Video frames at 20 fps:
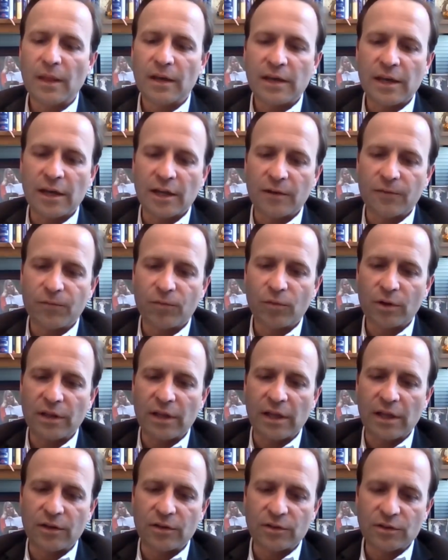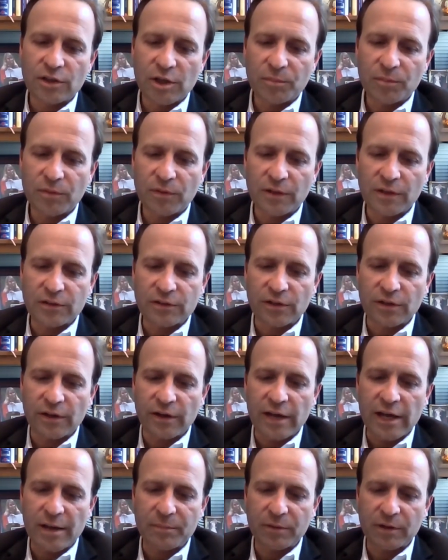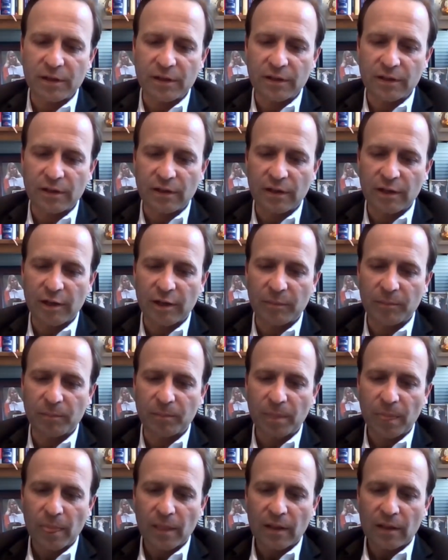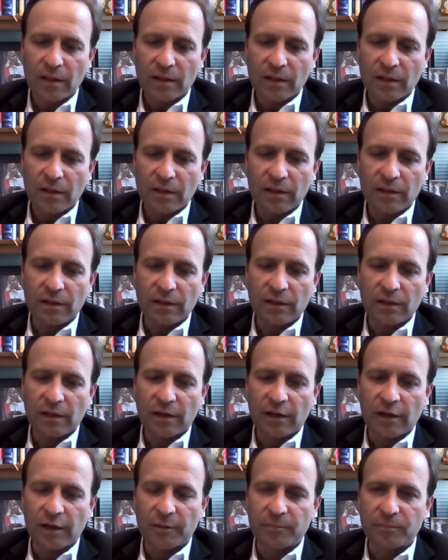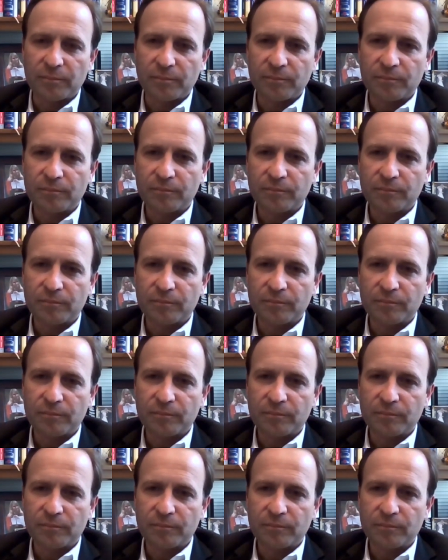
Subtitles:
And there's a couple of things that are happening. The